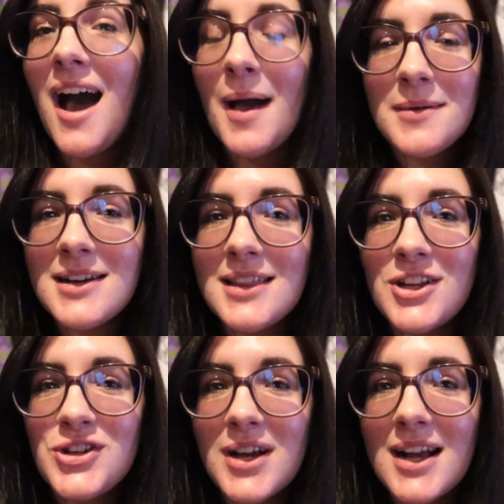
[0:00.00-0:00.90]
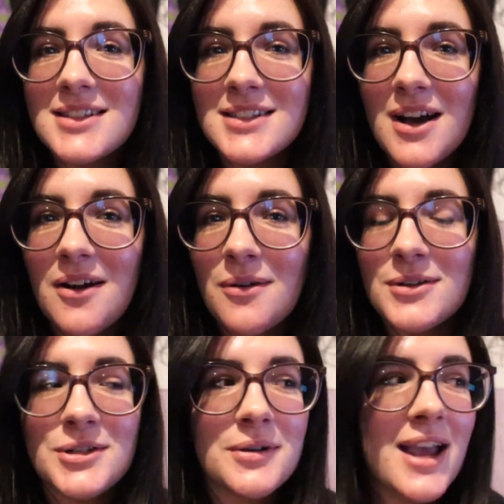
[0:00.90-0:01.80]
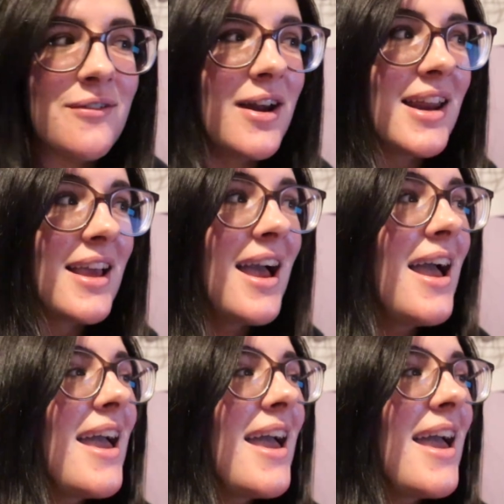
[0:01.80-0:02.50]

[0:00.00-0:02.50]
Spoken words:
I'm gonna let you guys know. So get ready.